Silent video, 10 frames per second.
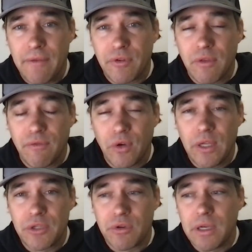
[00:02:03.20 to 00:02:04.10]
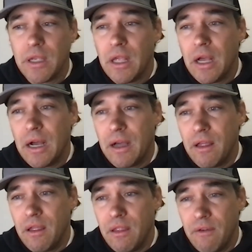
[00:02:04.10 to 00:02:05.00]
after the foot injury.
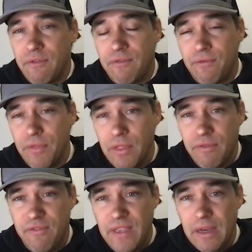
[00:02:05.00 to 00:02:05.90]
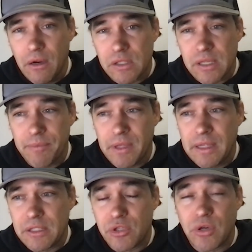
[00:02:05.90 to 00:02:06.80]
The feet are something
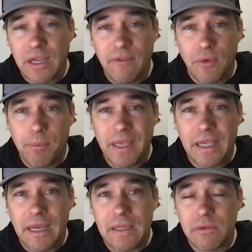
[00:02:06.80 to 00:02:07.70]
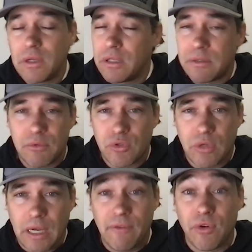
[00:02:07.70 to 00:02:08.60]
that's tricky for big guys. Well, it's
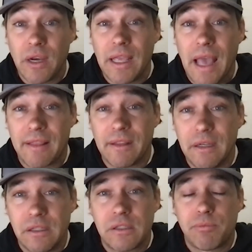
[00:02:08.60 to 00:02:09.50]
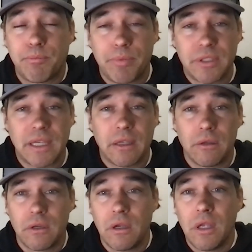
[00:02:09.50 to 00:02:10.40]
tricky for any athlete. It's
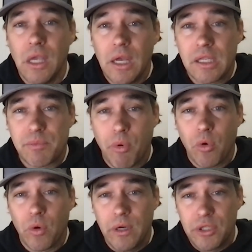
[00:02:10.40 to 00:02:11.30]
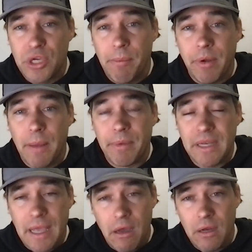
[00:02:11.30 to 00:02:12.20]
particular a sport where you're jumping up and
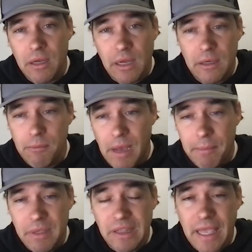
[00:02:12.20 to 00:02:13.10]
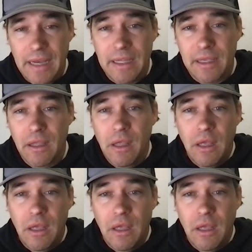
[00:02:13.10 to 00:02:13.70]
down and you might be landing